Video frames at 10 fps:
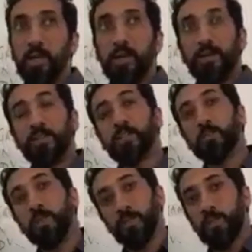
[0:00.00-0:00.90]
And
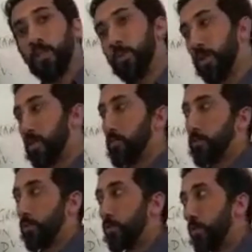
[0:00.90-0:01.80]
especially when it comes
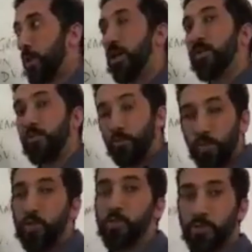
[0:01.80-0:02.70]
to the Qur'an, if you
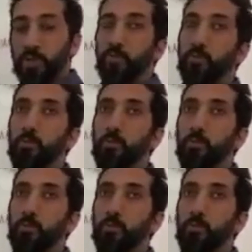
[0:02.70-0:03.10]
understand